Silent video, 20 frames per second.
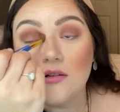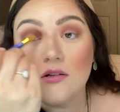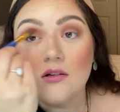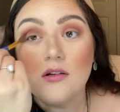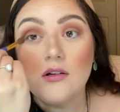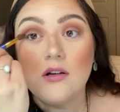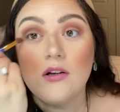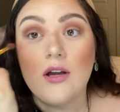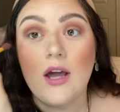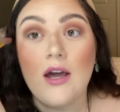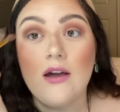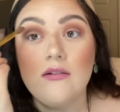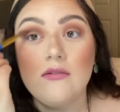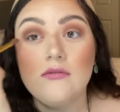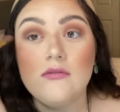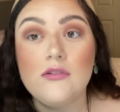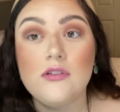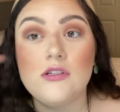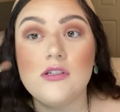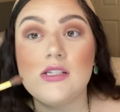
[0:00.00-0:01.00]
Okay,
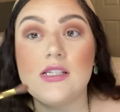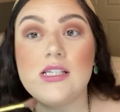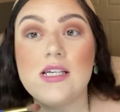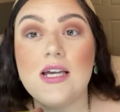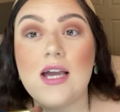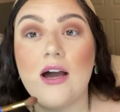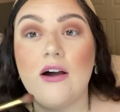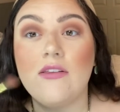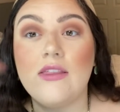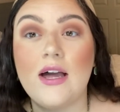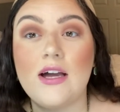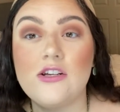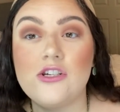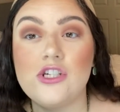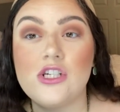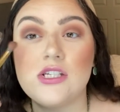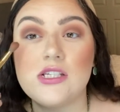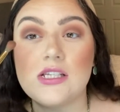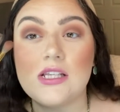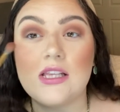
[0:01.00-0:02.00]
you see how that
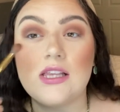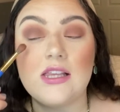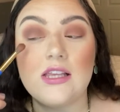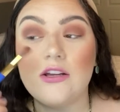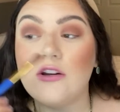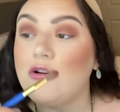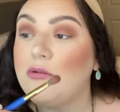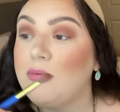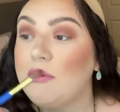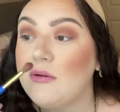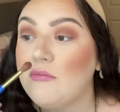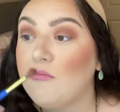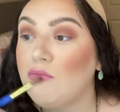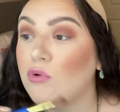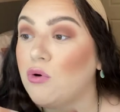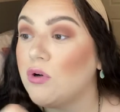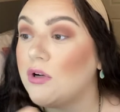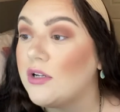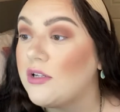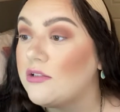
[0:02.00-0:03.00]
just a little bit
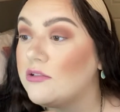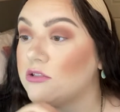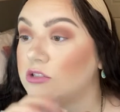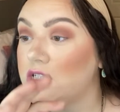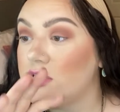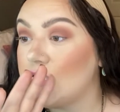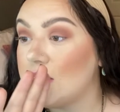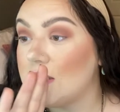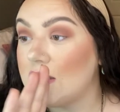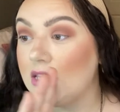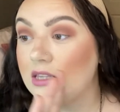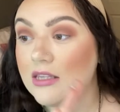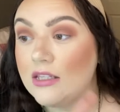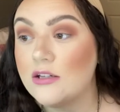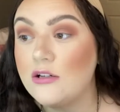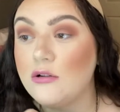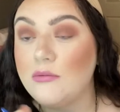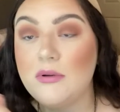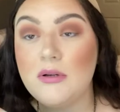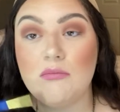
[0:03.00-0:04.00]
more
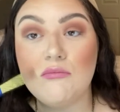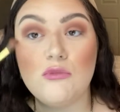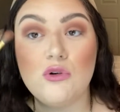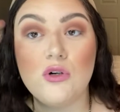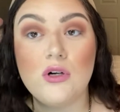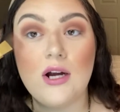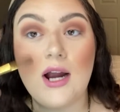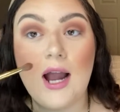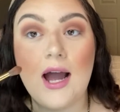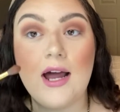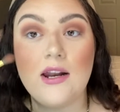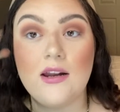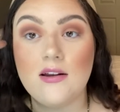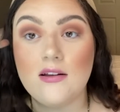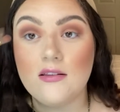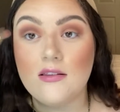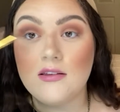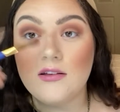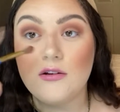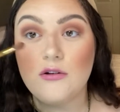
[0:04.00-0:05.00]
added
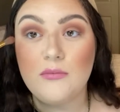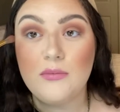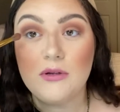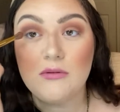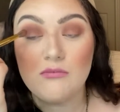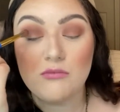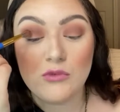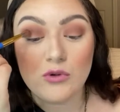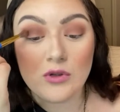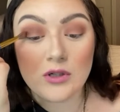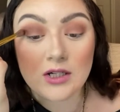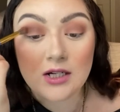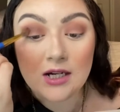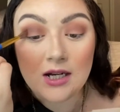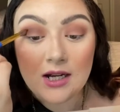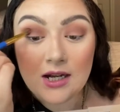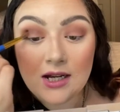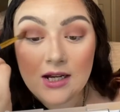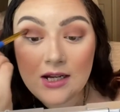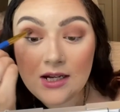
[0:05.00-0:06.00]
a little bit more
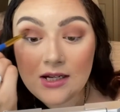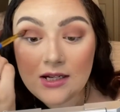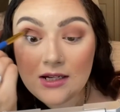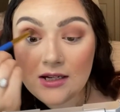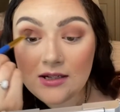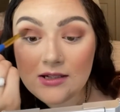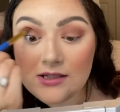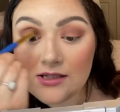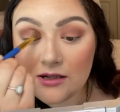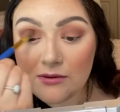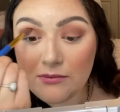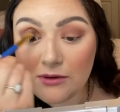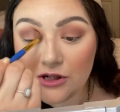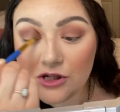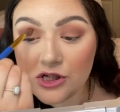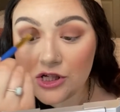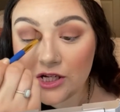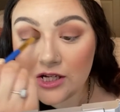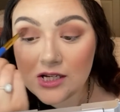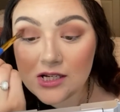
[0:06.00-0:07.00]

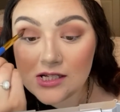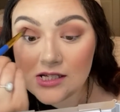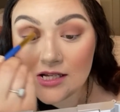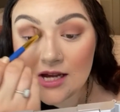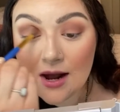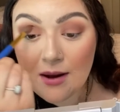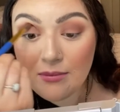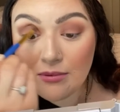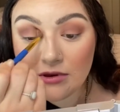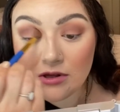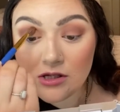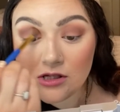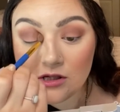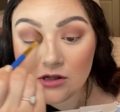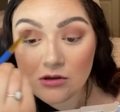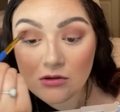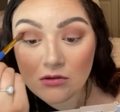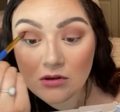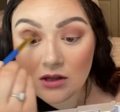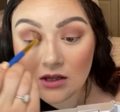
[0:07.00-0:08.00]
dimension and depth
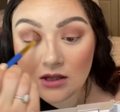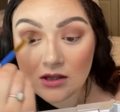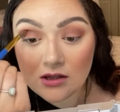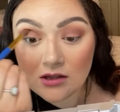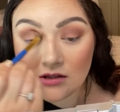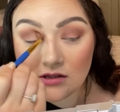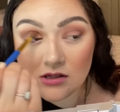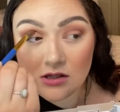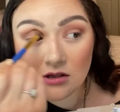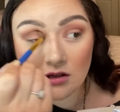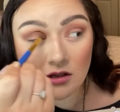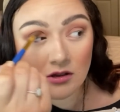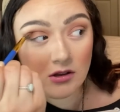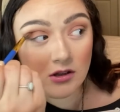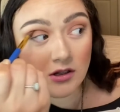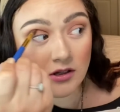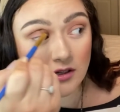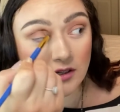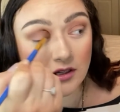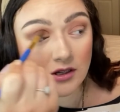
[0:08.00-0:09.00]
to the
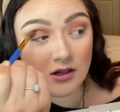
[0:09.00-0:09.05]
look.